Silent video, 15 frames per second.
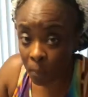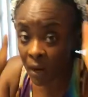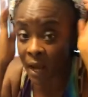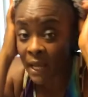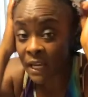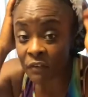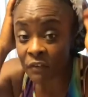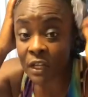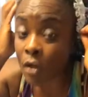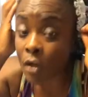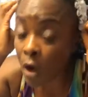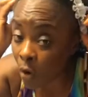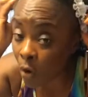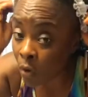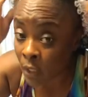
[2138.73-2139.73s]
But even
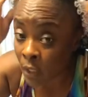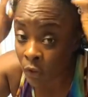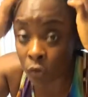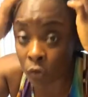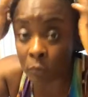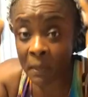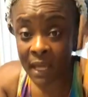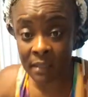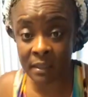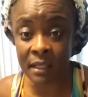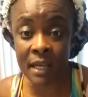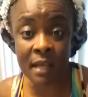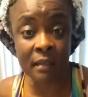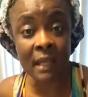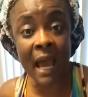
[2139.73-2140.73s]
though you may
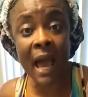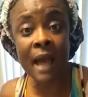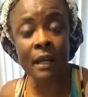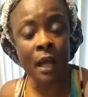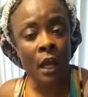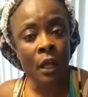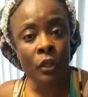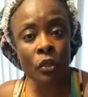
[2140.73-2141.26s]
see that,